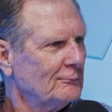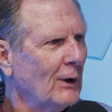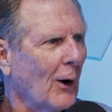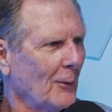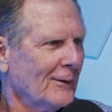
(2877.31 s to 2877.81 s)

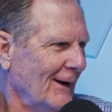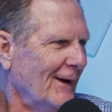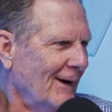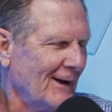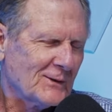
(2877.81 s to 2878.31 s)
Yeah. No,
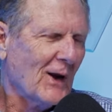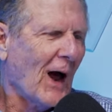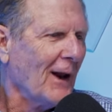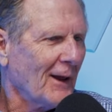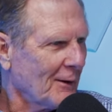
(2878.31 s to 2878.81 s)
it's
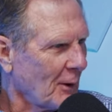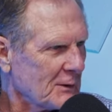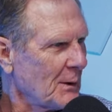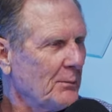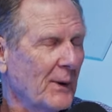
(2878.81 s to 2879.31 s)
not. It
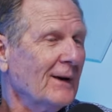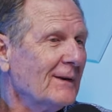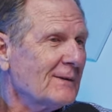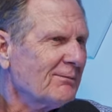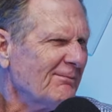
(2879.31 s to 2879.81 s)
goes on, but
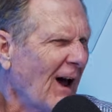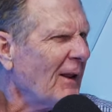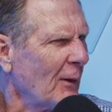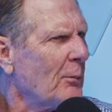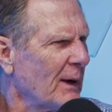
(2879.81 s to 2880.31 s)
it's not
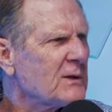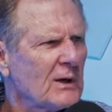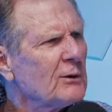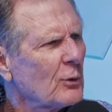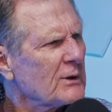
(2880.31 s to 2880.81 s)
in their best
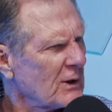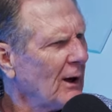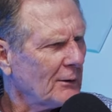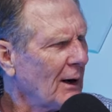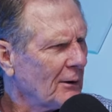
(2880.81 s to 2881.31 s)
interest. And
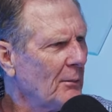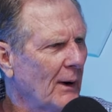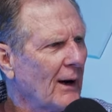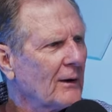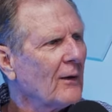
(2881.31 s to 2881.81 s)
I'll come
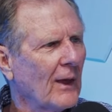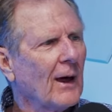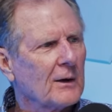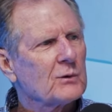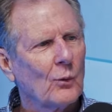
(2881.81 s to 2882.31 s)
back to
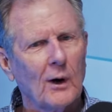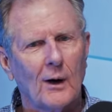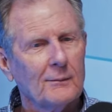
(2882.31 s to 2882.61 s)
that as well.